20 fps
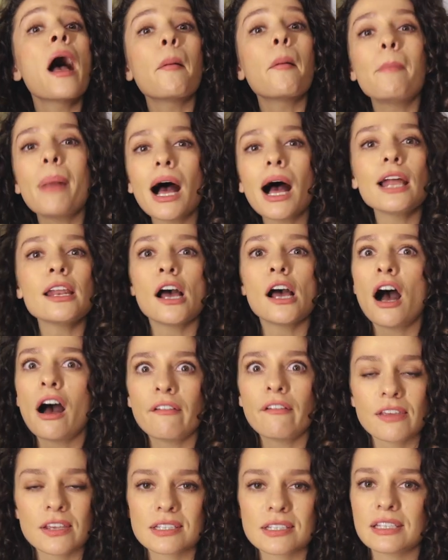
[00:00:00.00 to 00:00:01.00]
But
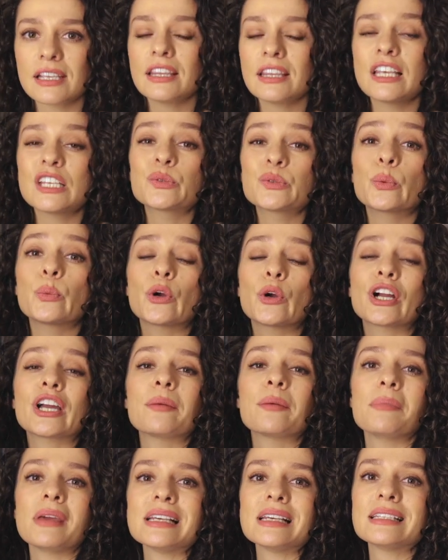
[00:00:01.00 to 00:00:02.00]
obviously these would work
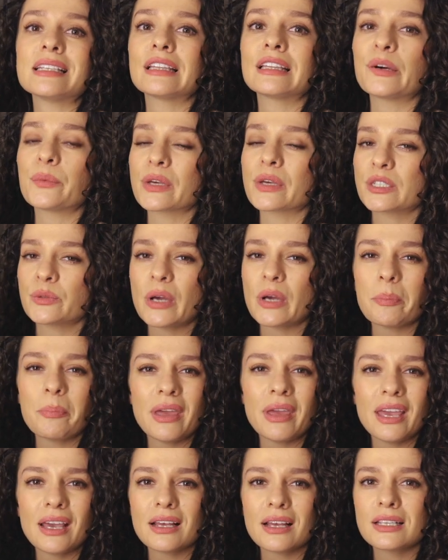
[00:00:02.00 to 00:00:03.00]
amazingly with
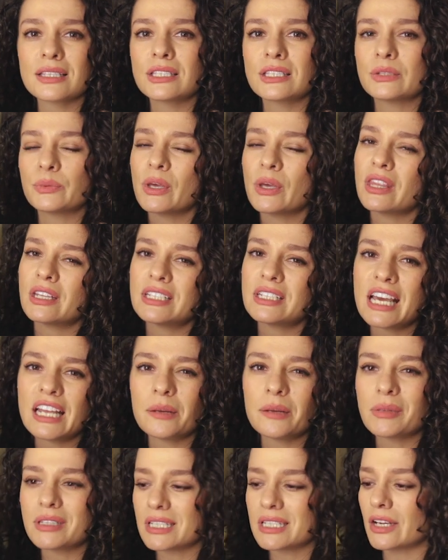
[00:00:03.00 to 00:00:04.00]
sweatpants, with
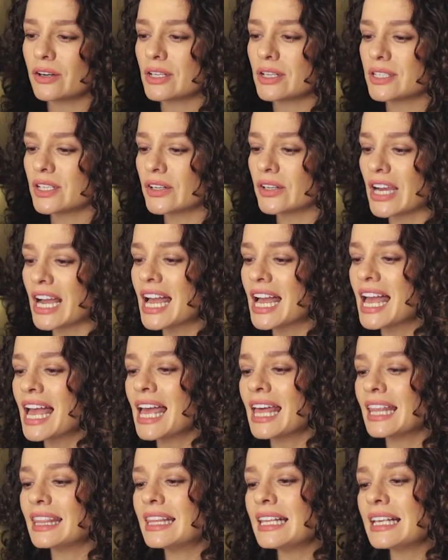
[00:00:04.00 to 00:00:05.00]
denim, etc.
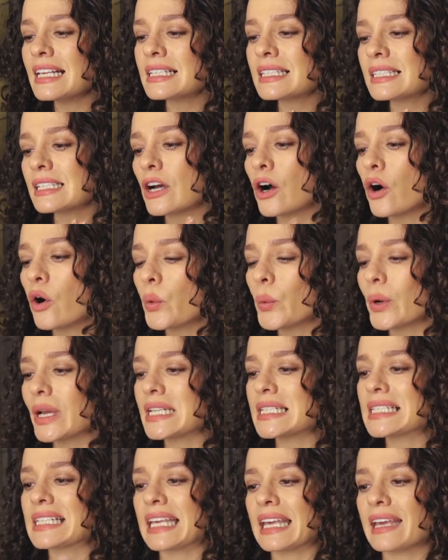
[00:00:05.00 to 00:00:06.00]
These
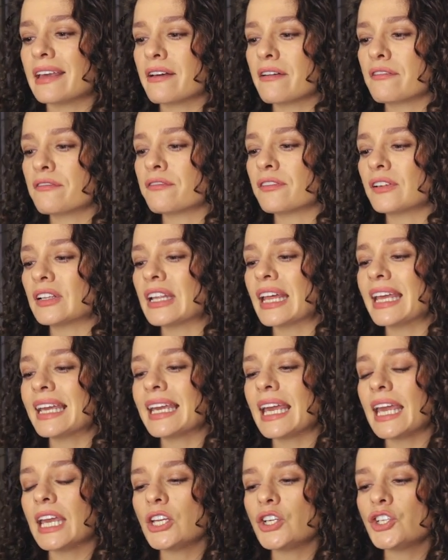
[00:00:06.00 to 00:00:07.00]
always give
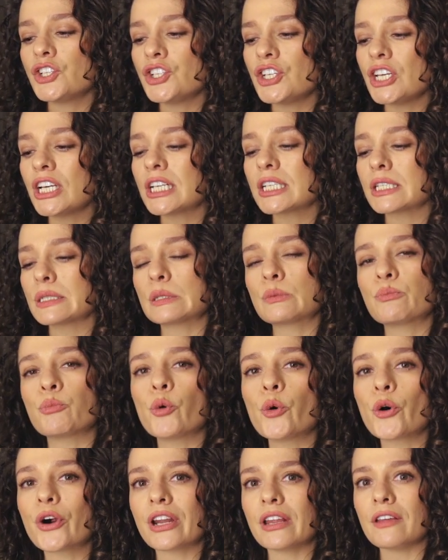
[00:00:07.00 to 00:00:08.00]
like a chic,
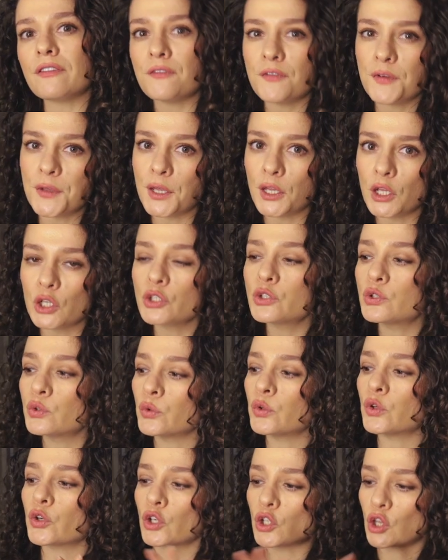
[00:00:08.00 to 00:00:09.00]
sporty feel to
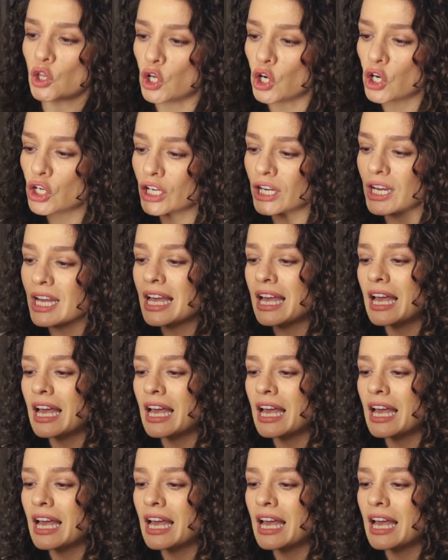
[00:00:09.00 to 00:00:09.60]
your look